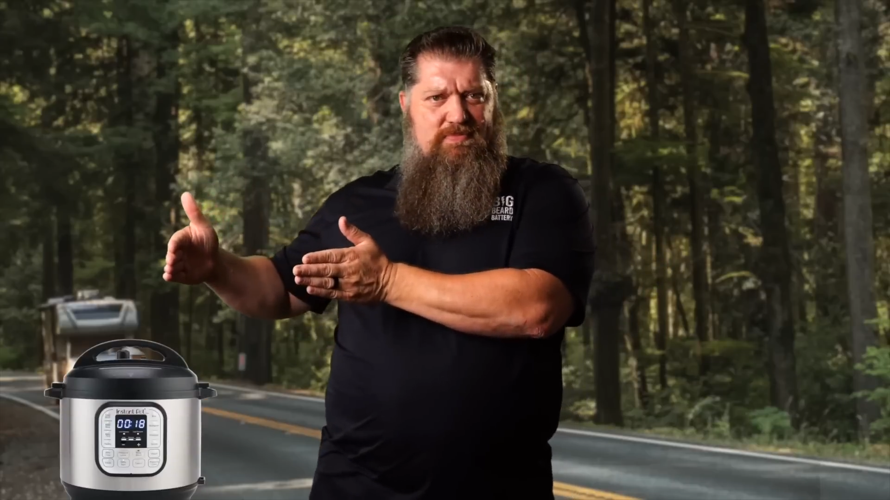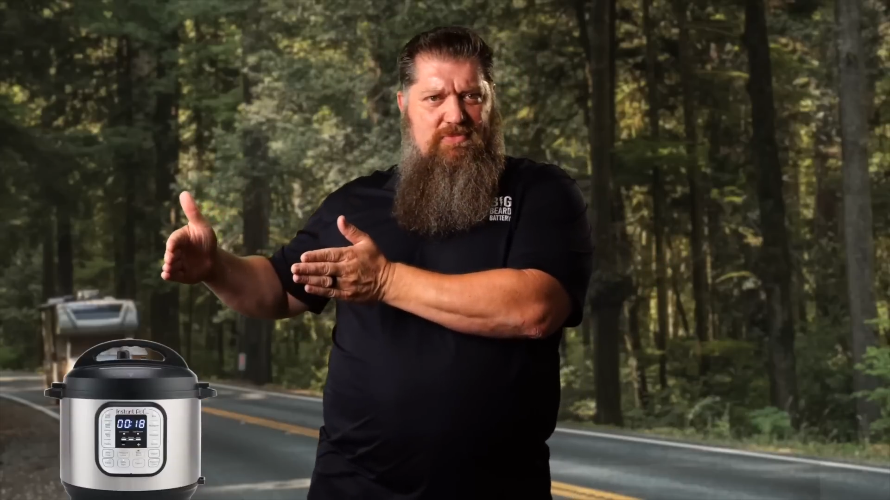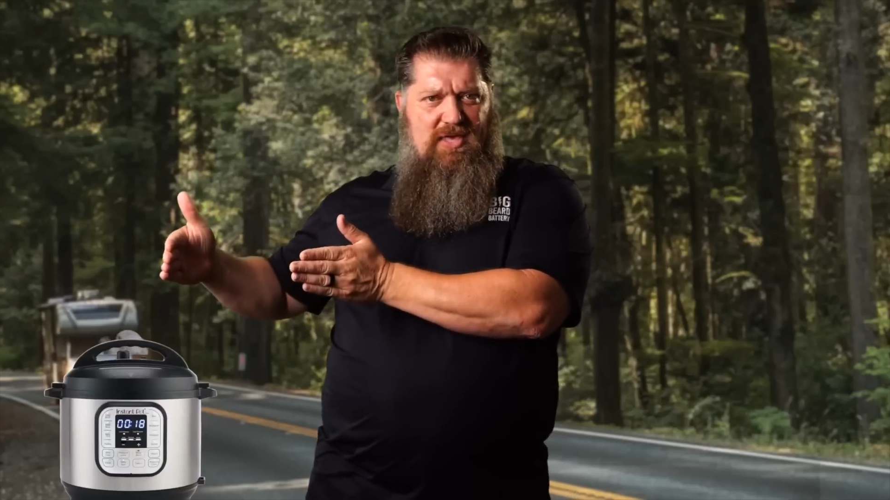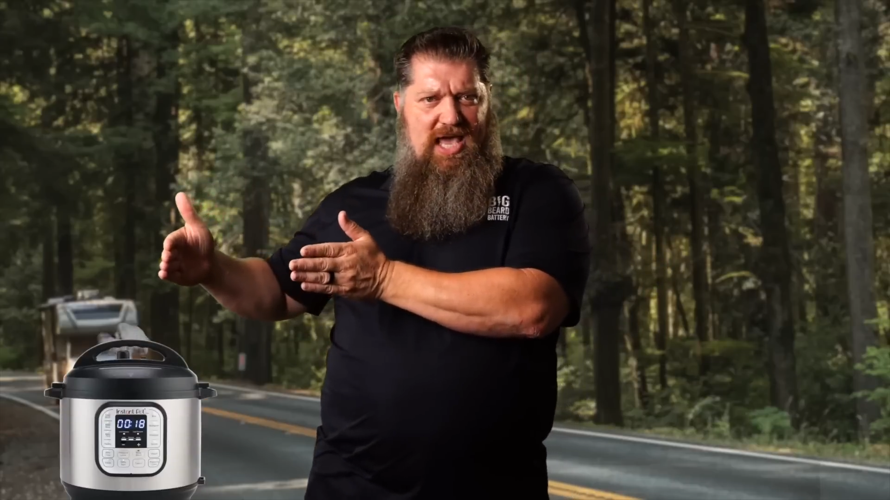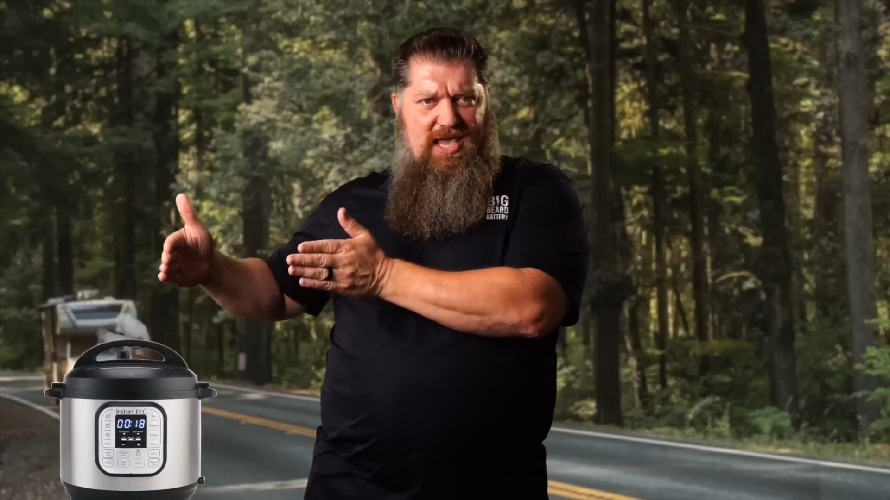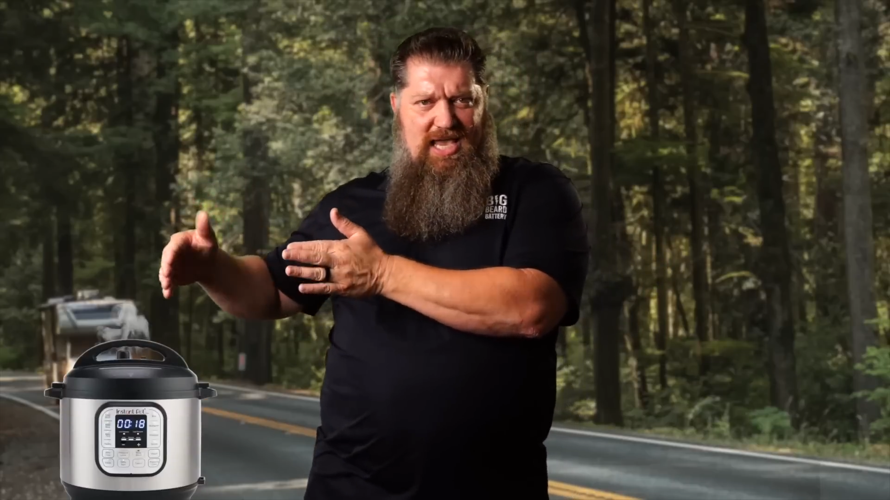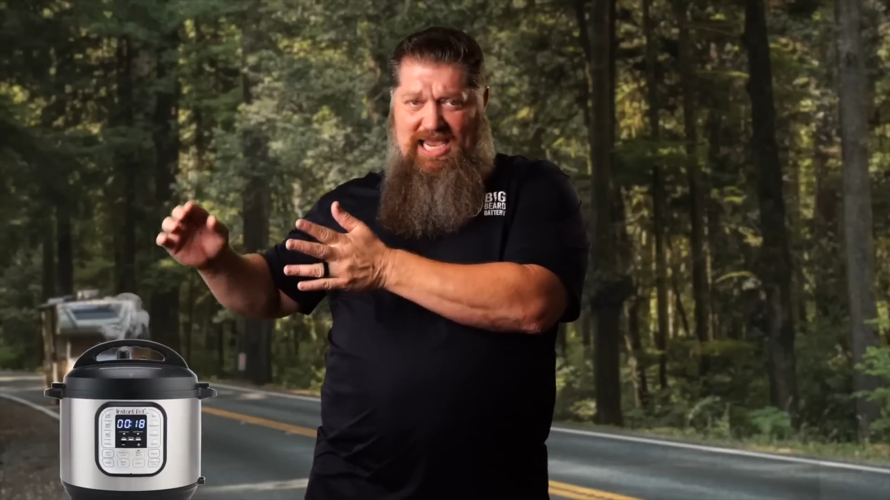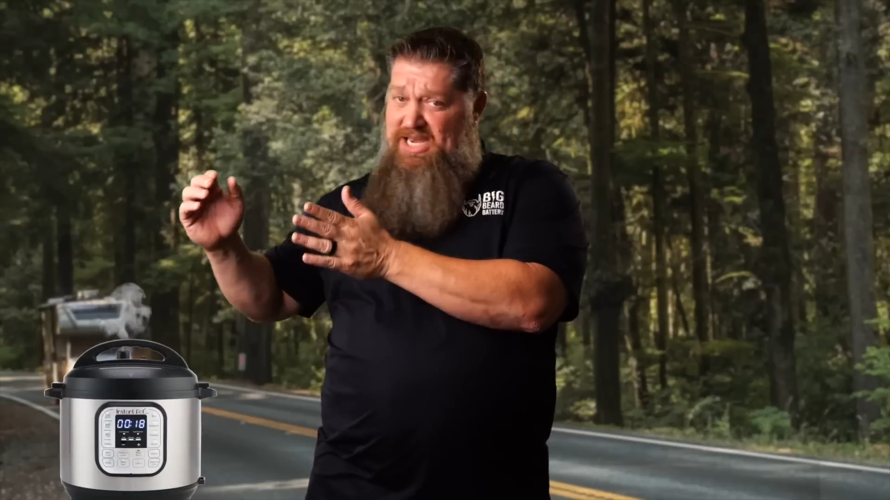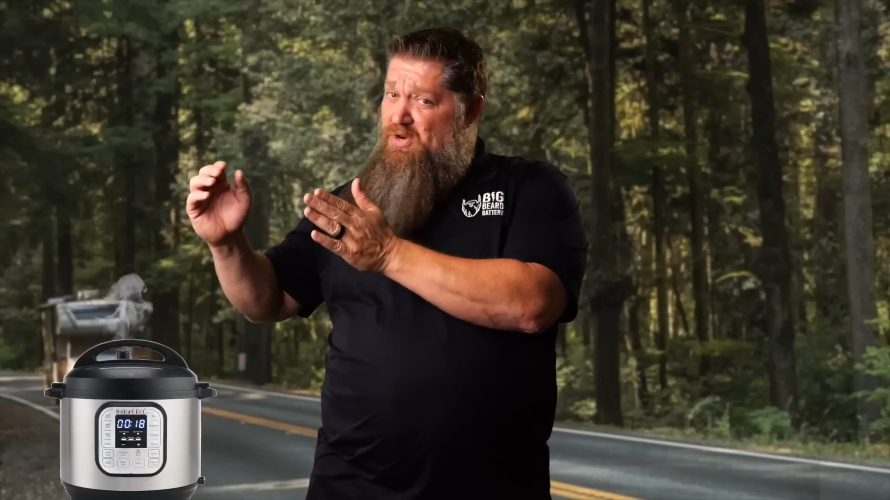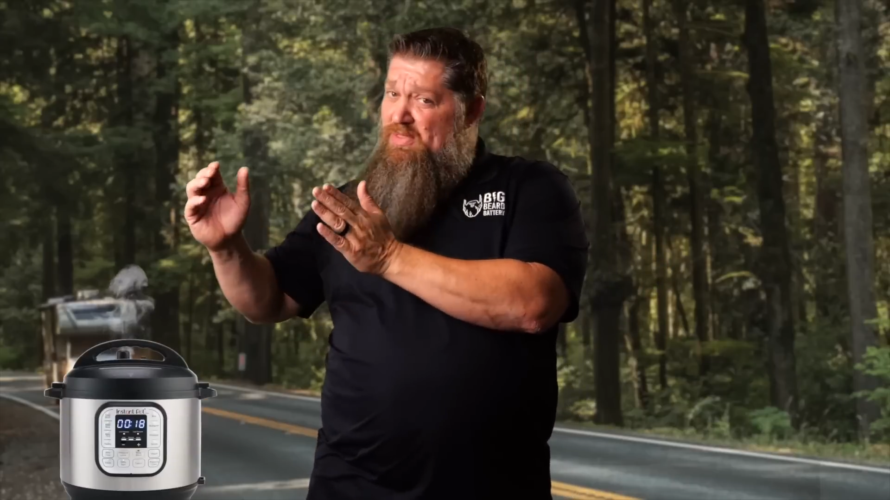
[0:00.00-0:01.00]
Okay? It
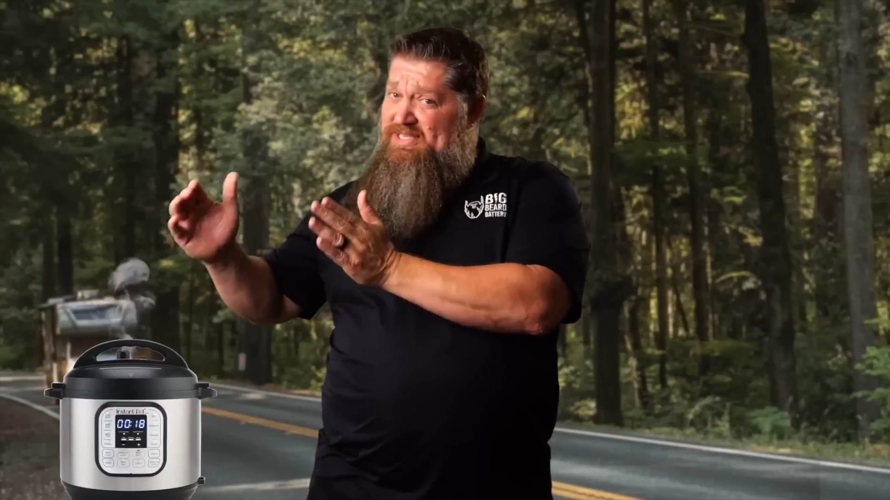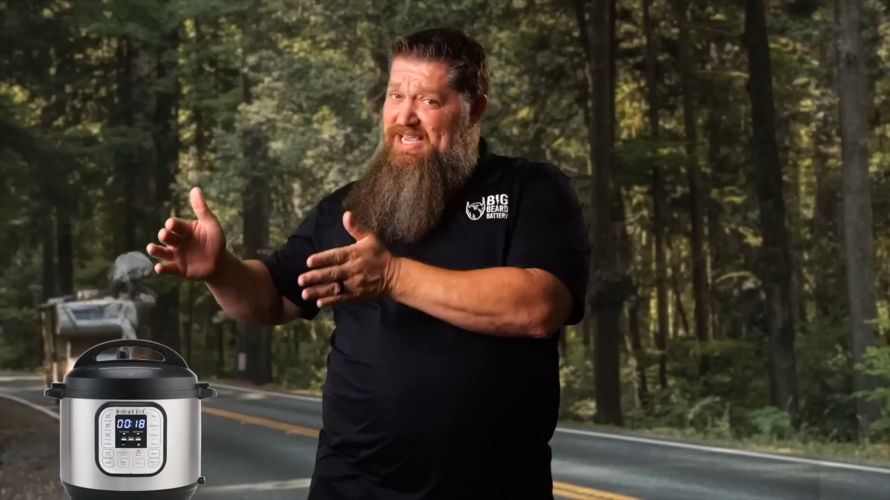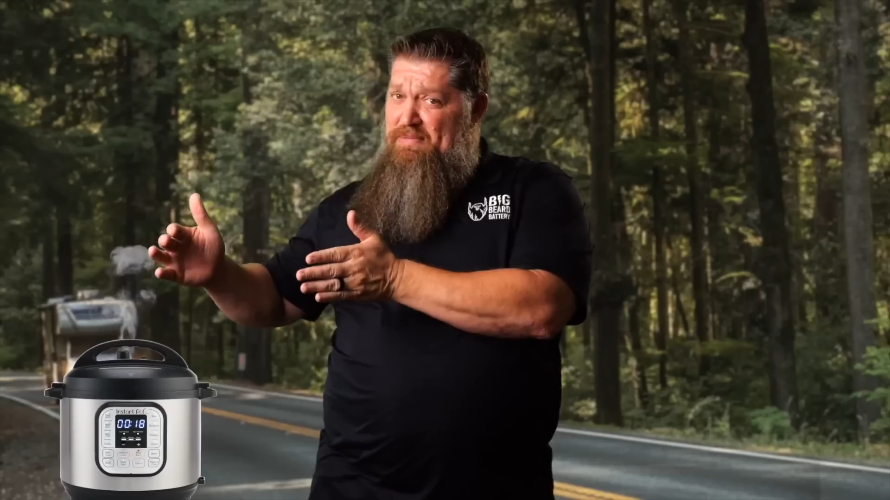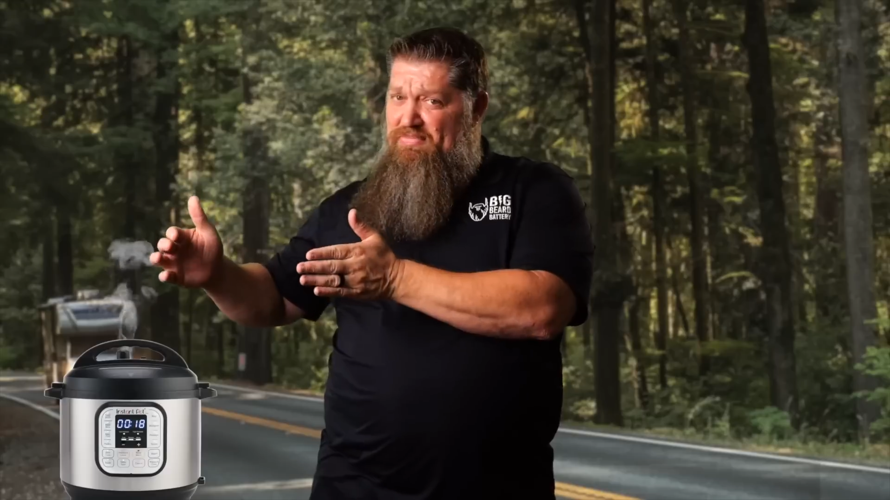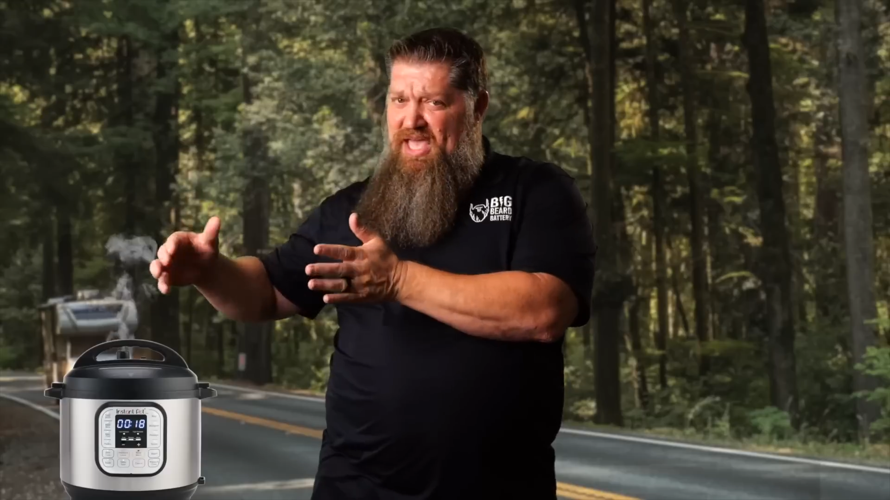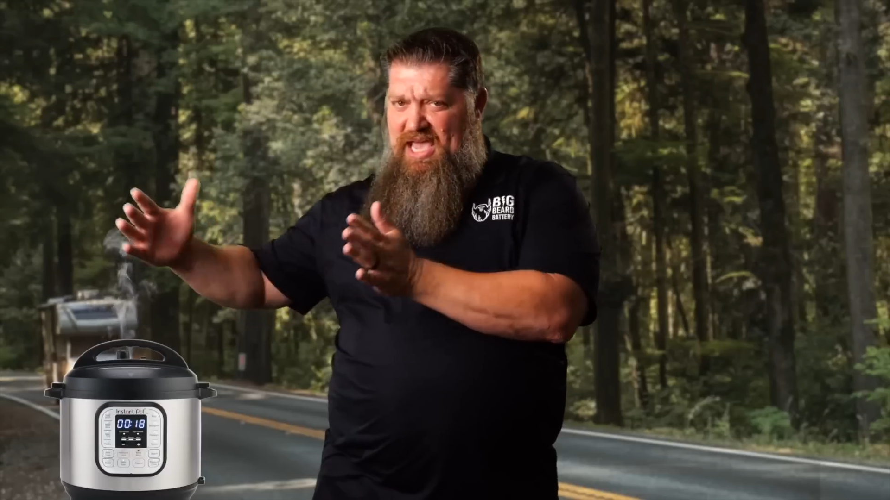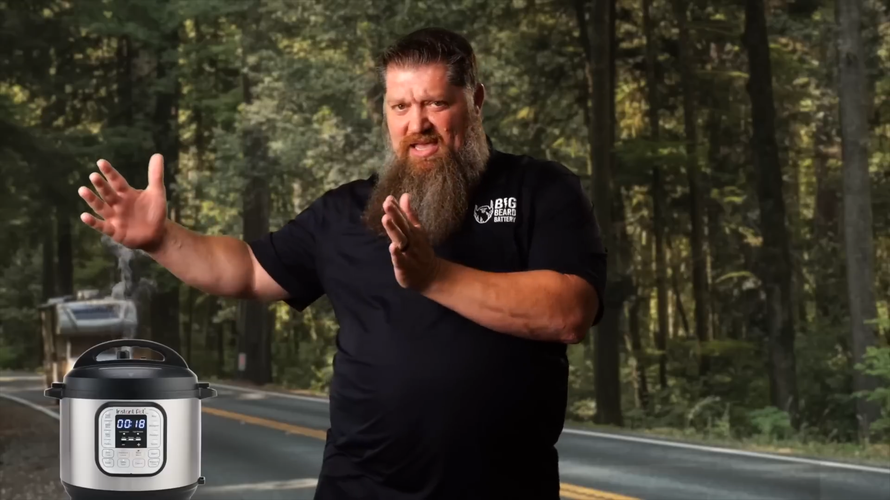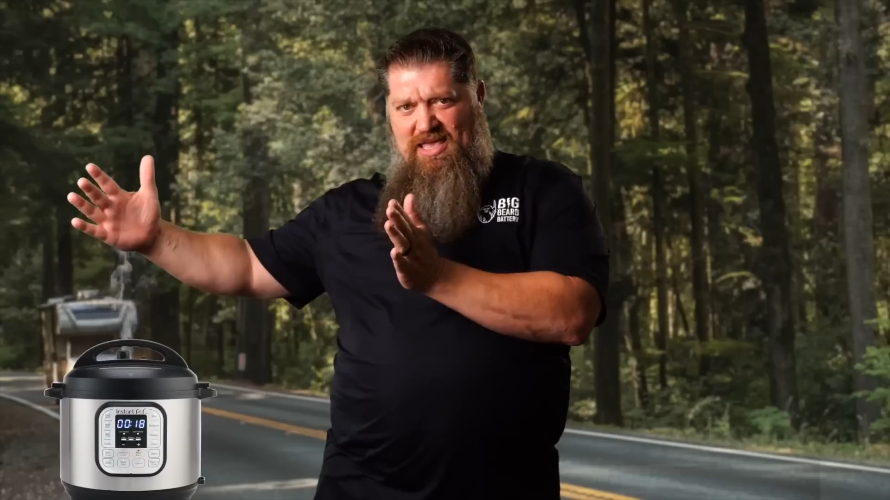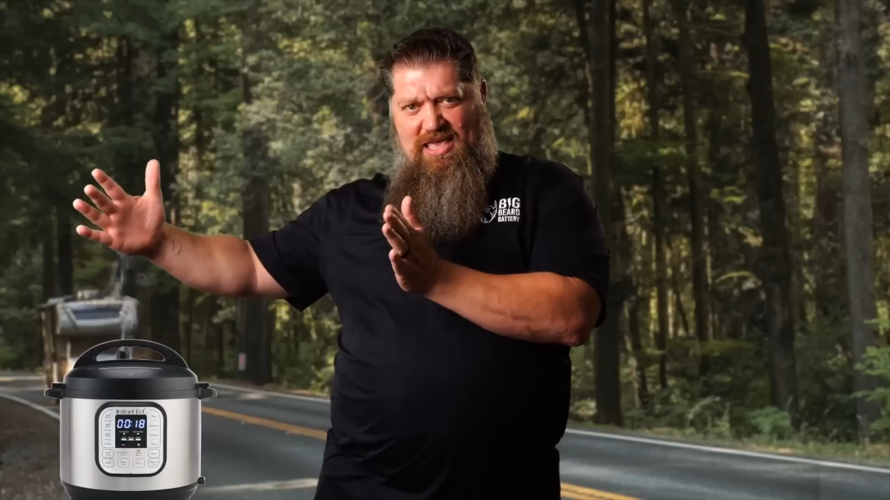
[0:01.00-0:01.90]
can do the same thing